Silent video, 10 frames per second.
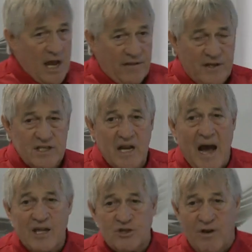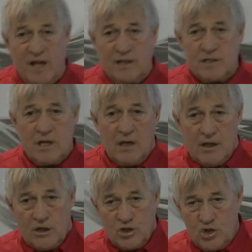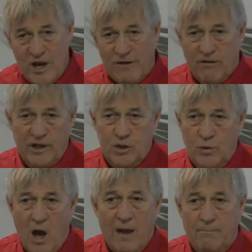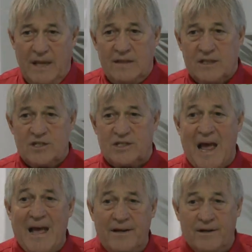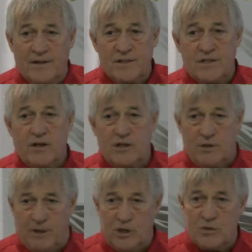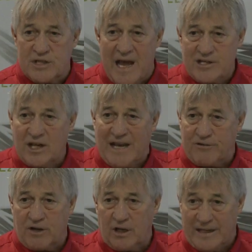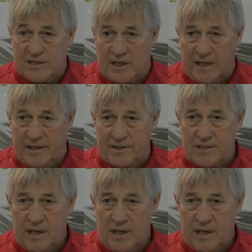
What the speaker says: And these guy strains generally do not meet the standards to be used as electrical insulators.